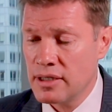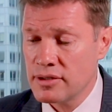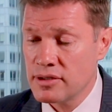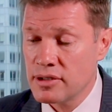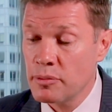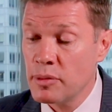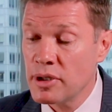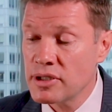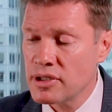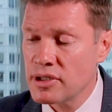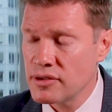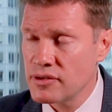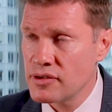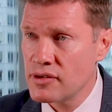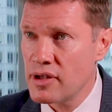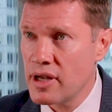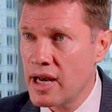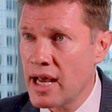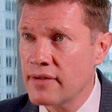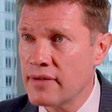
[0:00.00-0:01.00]

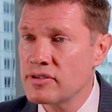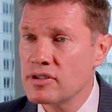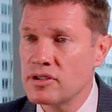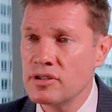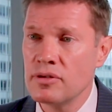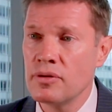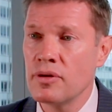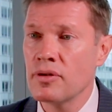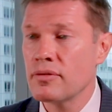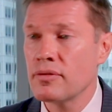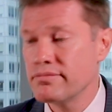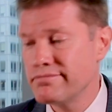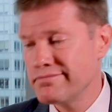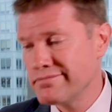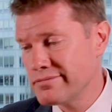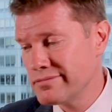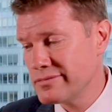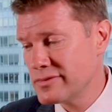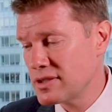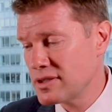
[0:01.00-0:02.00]
submissions that have to do with
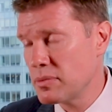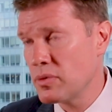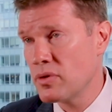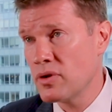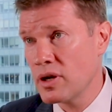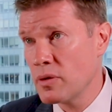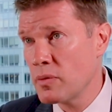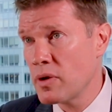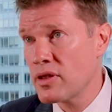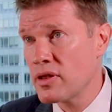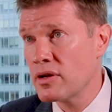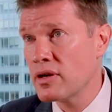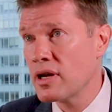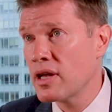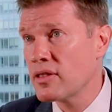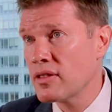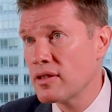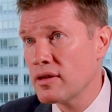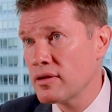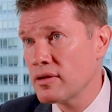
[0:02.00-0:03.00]
supporting whether or
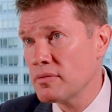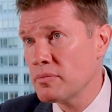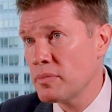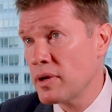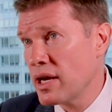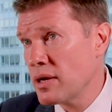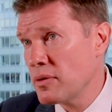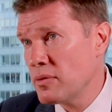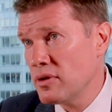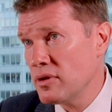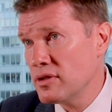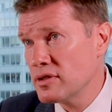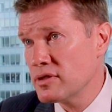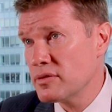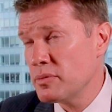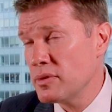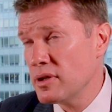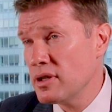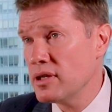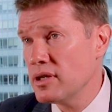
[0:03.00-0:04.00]
not the bank will
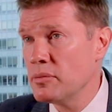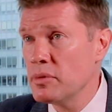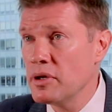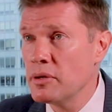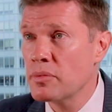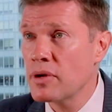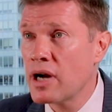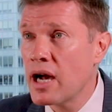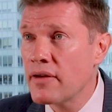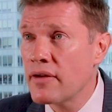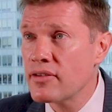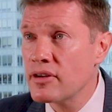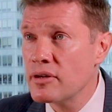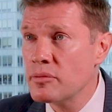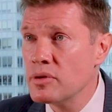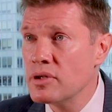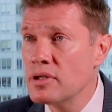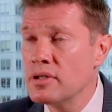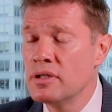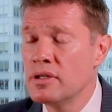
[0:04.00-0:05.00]
ultimately be
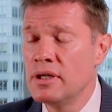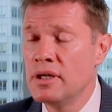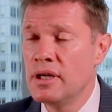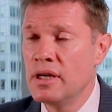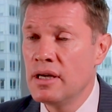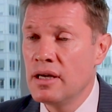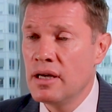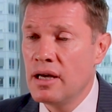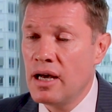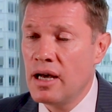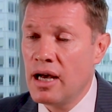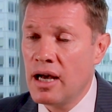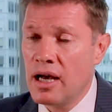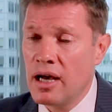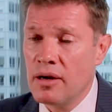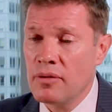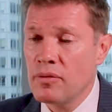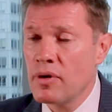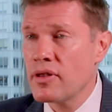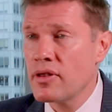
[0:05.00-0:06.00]
profitable,
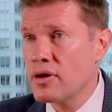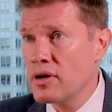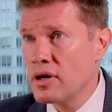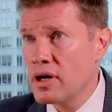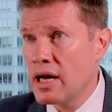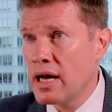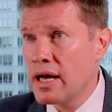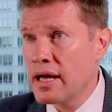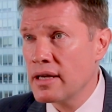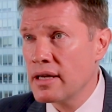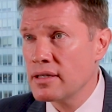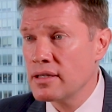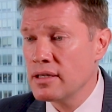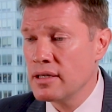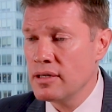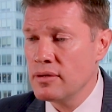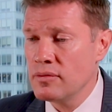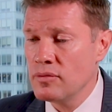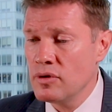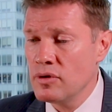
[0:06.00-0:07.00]
whether or not
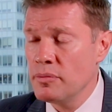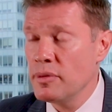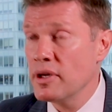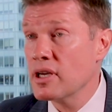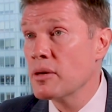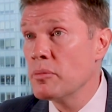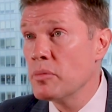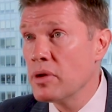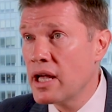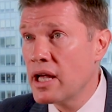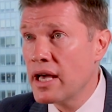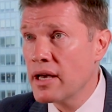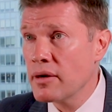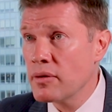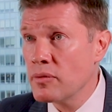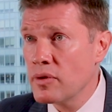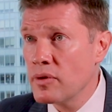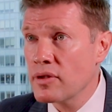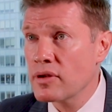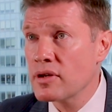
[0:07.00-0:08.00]
it will be
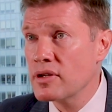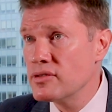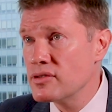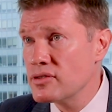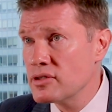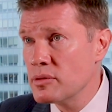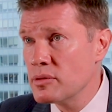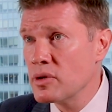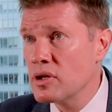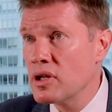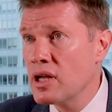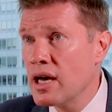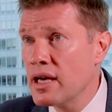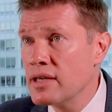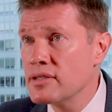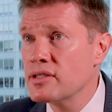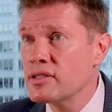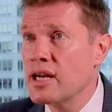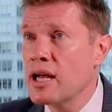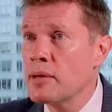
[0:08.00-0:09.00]
complying with consumer
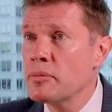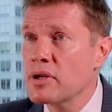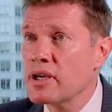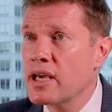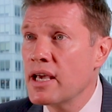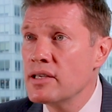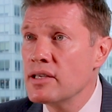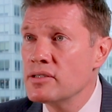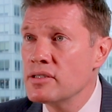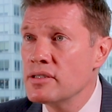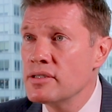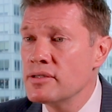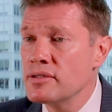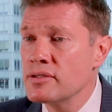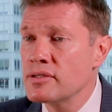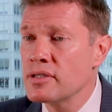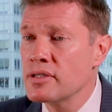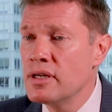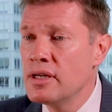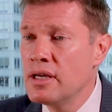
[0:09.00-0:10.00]
laws and
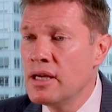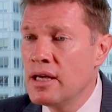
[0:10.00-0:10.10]
applications,